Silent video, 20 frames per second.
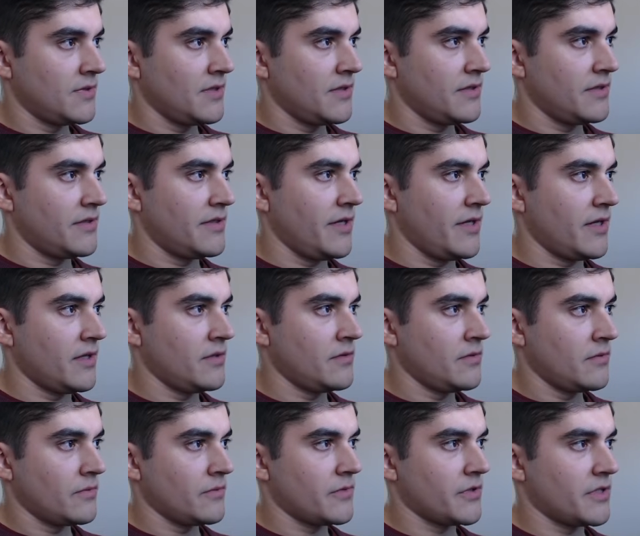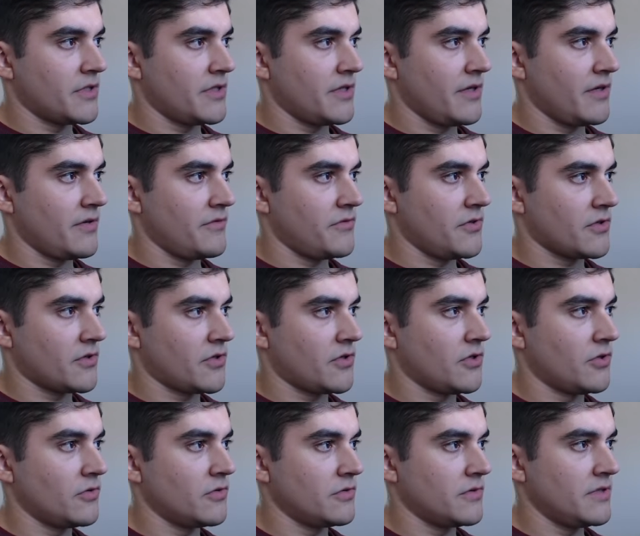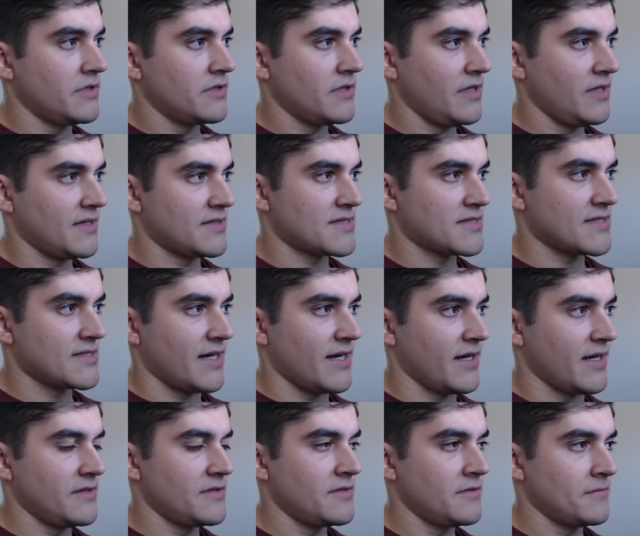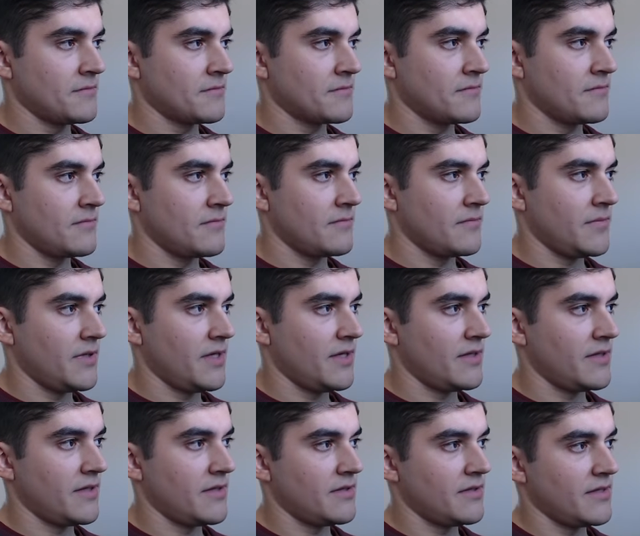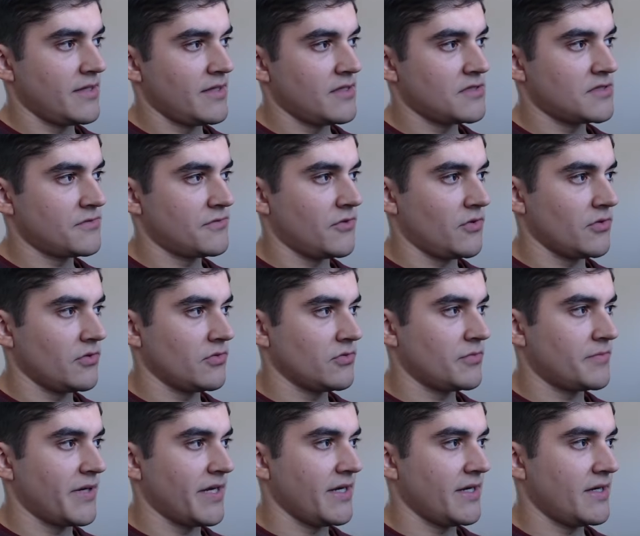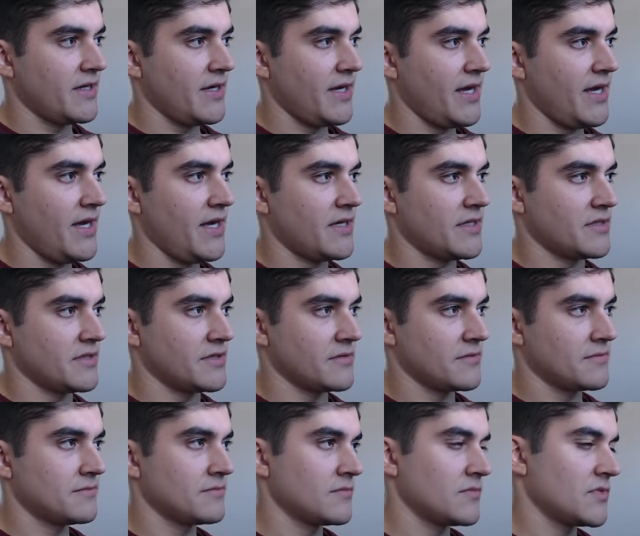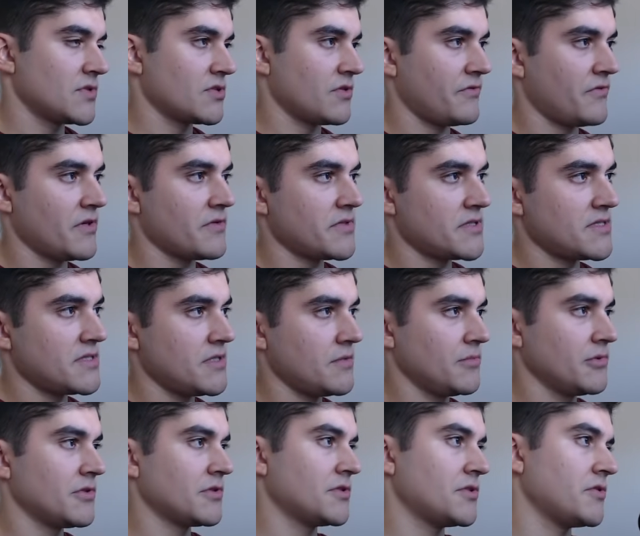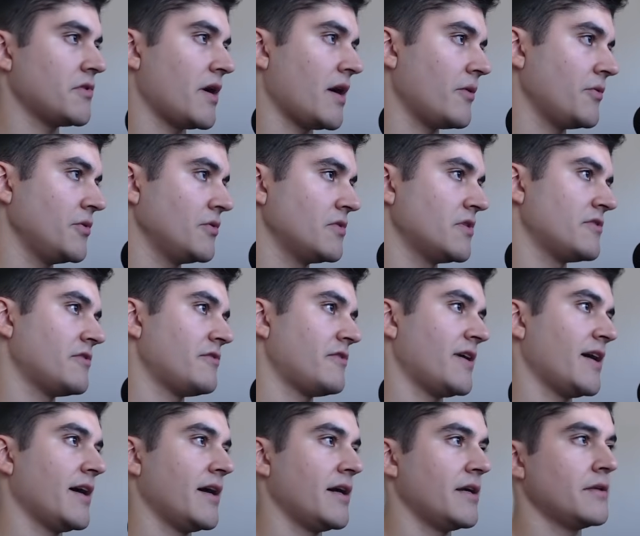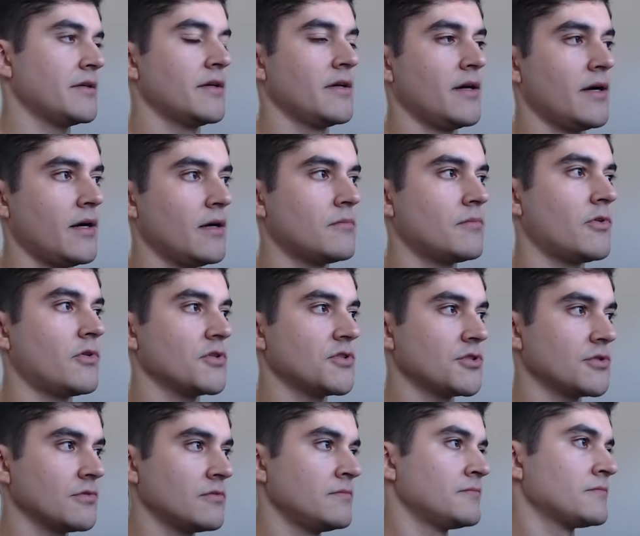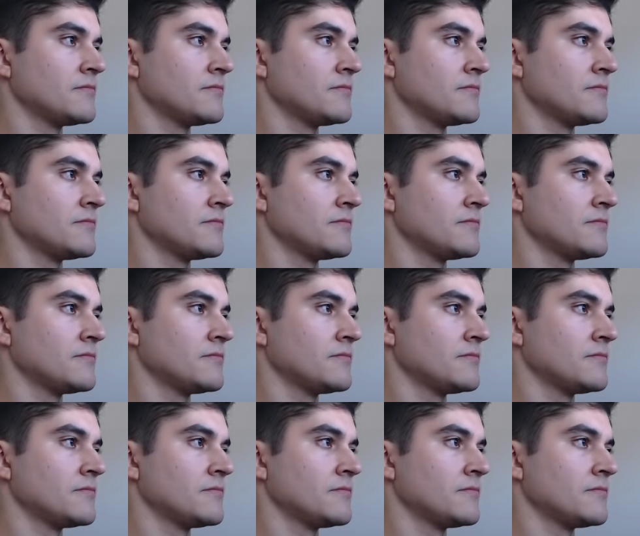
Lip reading: Then we're gonna have your code inside, and then that is followed by a end. So very similar to how you define a module.